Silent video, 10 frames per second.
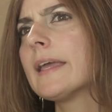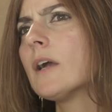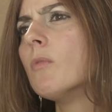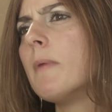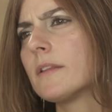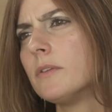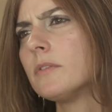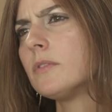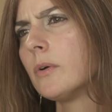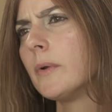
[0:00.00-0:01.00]
can go back to the
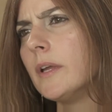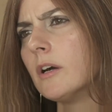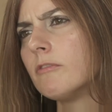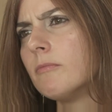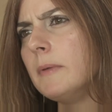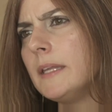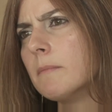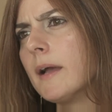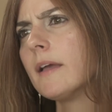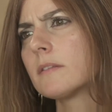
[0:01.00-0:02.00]
story of meeting
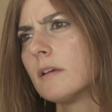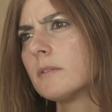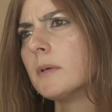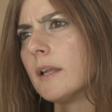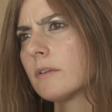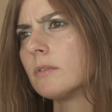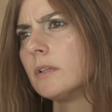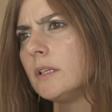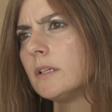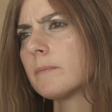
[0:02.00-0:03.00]
my ex-husband,
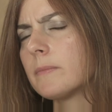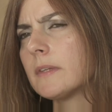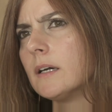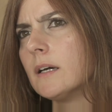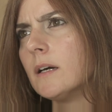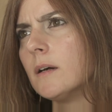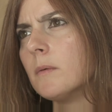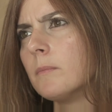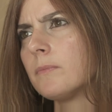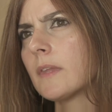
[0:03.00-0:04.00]
actually.
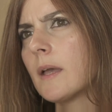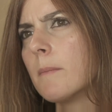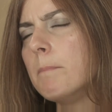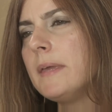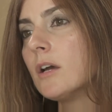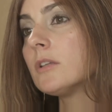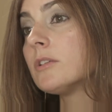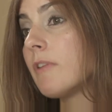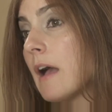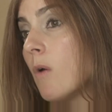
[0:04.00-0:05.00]
Because
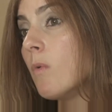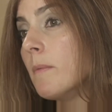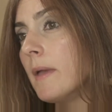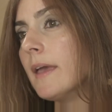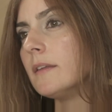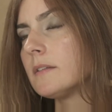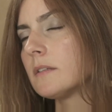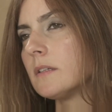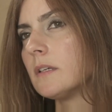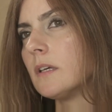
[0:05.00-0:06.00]
of how we met,
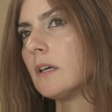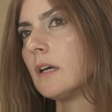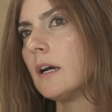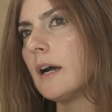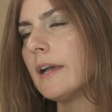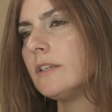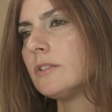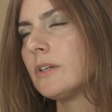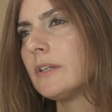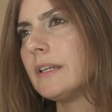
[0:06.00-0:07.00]
I
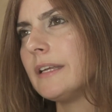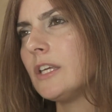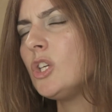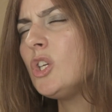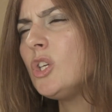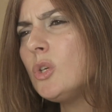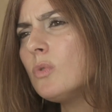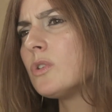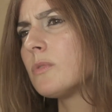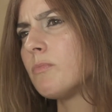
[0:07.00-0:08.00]
started a
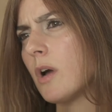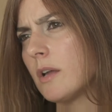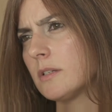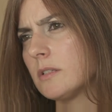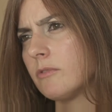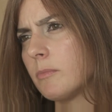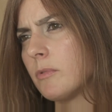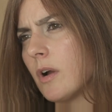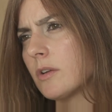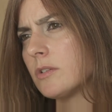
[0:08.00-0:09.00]
huge project of a
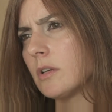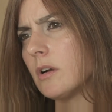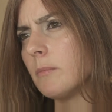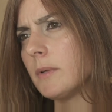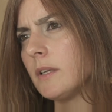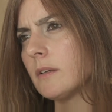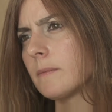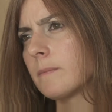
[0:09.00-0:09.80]
production company.